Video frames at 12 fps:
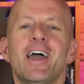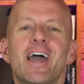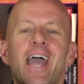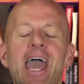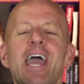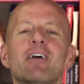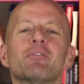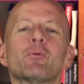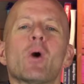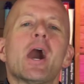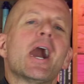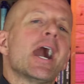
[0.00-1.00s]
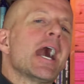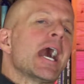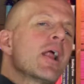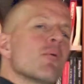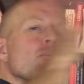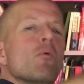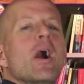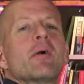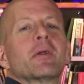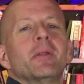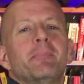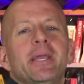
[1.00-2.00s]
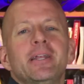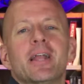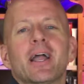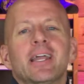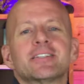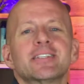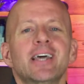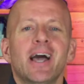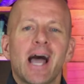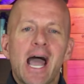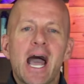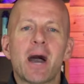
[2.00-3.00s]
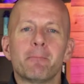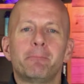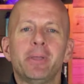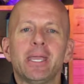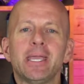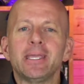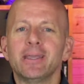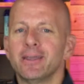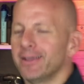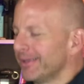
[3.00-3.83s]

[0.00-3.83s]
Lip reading: Hey everyone, welcome to B Nuggets. I'm B,